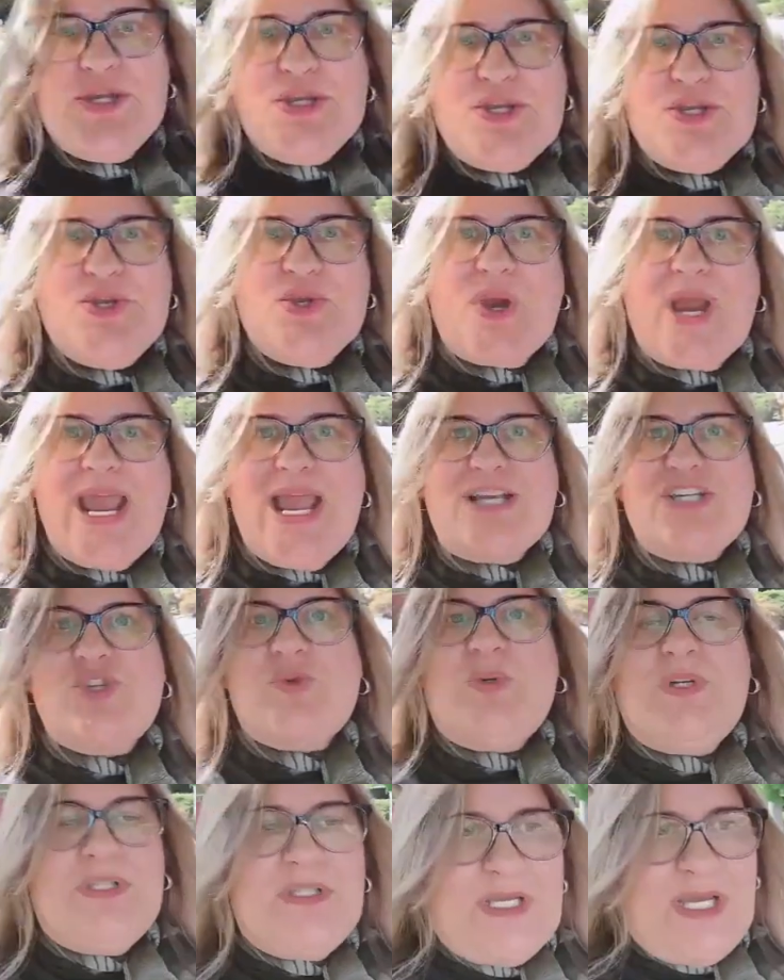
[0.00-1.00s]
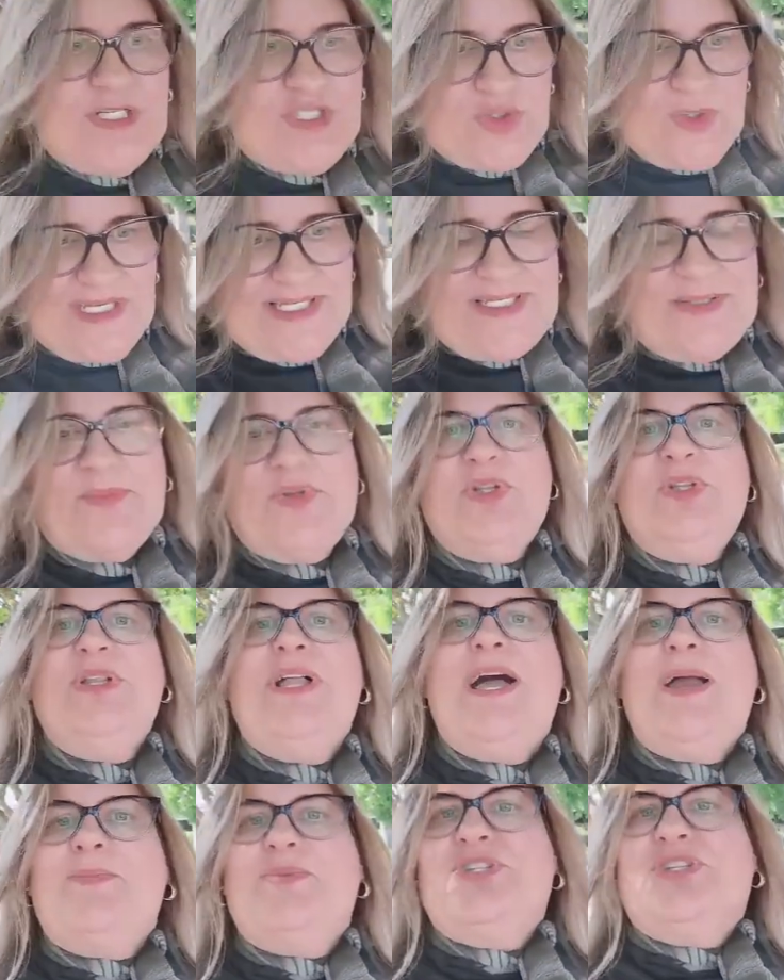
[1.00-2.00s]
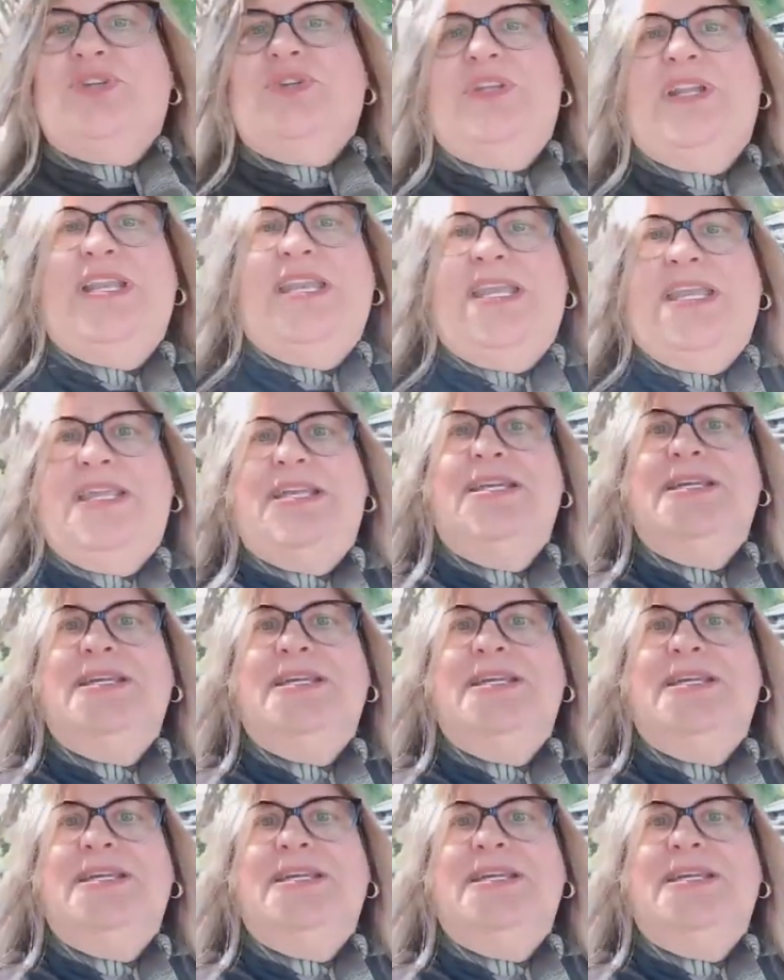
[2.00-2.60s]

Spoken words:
your actual addressable opportunity,